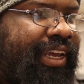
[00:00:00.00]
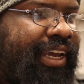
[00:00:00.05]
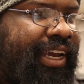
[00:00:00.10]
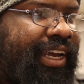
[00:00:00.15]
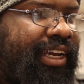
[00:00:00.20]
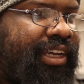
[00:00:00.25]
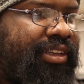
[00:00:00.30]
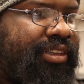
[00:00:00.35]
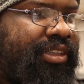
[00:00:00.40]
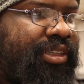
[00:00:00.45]

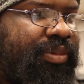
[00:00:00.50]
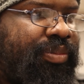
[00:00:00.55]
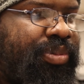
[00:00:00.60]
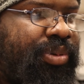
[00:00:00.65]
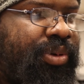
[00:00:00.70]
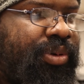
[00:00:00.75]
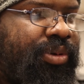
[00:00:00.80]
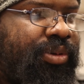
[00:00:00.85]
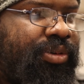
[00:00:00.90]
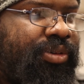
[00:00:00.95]
As he
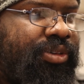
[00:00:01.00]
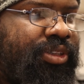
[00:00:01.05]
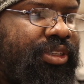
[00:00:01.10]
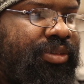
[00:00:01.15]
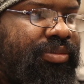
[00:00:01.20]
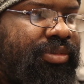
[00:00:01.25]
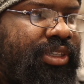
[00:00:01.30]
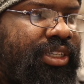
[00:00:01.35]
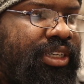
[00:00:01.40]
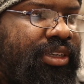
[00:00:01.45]
pulls
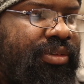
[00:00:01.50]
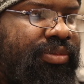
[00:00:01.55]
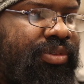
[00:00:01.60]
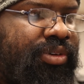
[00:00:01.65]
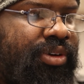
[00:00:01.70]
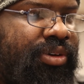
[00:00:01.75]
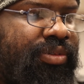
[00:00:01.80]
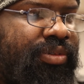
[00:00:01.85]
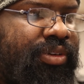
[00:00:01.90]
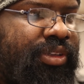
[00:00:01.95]
himself
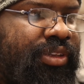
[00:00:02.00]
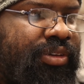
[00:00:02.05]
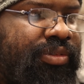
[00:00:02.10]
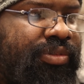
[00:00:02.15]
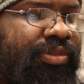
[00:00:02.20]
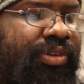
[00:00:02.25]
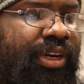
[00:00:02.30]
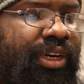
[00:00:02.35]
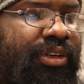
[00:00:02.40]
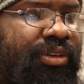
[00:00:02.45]
over the
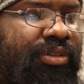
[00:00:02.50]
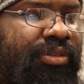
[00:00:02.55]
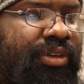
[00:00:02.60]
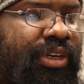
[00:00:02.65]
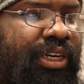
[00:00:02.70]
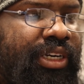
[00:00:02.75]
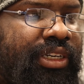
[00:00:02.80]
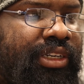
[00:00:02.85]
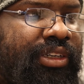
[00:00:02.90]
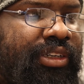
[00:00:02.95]
final
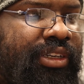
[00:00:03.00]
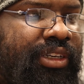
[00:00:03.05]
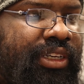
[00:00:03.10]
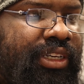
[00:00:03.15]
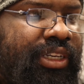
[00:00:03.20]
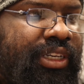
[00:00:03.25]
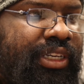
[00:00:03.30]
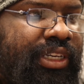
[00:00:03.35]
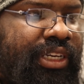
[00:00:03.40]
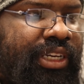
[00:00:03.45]
rock,
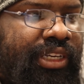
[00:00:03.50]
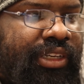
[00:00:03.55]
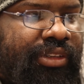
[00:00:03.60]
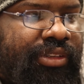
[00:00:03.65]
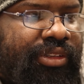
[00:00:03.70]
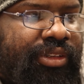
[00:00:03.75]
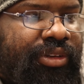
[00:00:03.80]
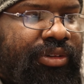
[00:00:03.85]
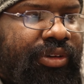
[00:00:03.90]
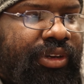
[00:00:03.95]
he
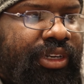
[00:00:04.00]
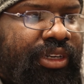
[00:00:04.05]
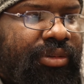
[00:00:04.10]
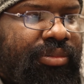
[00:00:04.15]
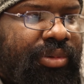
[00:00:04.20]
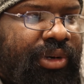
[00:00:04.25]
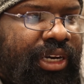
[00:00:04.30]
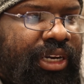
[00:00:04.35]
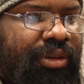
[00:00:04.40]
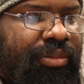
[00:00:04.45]
is greeted
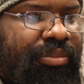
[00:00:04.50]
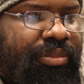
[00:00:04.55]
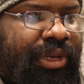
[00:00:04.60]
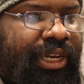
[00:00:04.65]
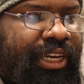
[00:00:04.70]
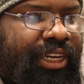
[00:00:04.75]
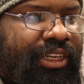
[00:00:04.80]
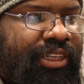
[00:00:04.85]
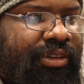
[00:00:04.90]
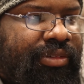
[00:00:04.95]
by a
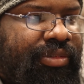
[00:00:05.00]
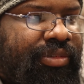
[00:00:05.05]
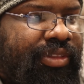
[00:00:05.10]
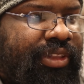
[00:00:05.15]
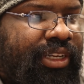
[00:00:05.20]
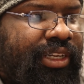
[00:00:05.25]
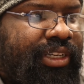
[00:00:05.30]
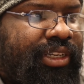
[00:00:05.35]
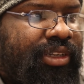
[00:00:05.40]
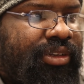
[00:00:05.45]
band of
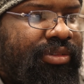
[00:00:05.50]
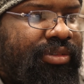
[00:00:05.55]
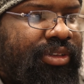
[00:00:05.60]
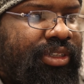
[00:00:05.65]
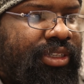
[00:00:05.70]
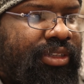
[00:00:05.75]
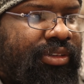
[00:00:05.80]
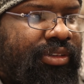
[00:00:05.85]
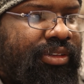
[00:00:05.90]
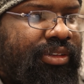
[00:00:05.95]

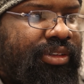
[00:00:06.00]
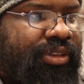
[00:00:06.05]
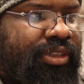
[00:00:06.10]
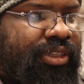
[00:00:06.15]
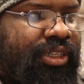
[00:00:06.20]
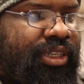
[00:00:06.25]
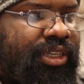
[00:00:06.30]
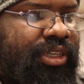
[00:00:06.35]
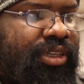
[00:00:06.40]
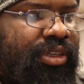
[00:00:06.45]
theologians
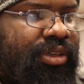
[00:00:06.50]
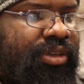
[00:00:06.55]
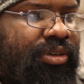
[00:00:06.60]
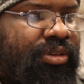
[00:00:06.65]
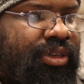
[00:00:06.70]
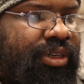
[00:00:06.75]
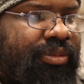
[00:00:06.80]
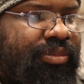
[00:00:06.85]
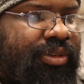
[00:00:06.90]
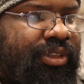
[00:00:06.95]
who
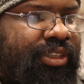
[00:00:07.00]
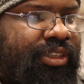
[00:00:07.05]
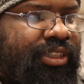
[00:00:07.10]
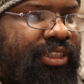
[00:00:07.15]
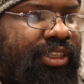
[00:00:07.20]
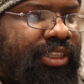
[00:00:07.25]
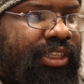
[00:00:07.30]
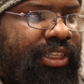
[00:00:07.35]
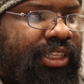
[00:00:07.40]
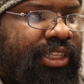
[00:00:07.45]
have been
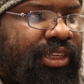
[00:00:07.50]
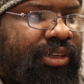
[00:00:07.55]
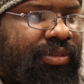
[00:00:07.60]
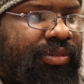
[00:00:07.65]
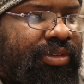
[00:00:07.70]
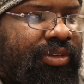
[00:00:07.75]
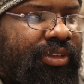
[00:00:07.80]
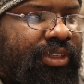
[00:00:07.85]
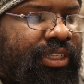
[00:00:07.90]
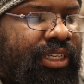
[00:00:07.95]
sitting there
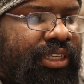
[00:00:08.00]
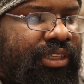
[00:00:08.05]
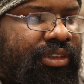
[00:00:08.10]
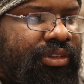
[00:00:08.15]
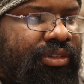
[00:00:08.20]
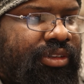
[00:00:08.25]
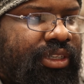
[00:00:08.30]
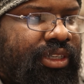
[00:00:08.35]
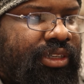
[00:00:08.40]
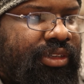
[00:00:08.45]
for
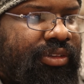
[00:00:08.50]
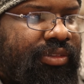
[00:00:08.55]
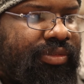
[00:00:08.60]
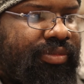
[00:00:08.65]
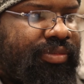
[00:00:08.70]
centuries.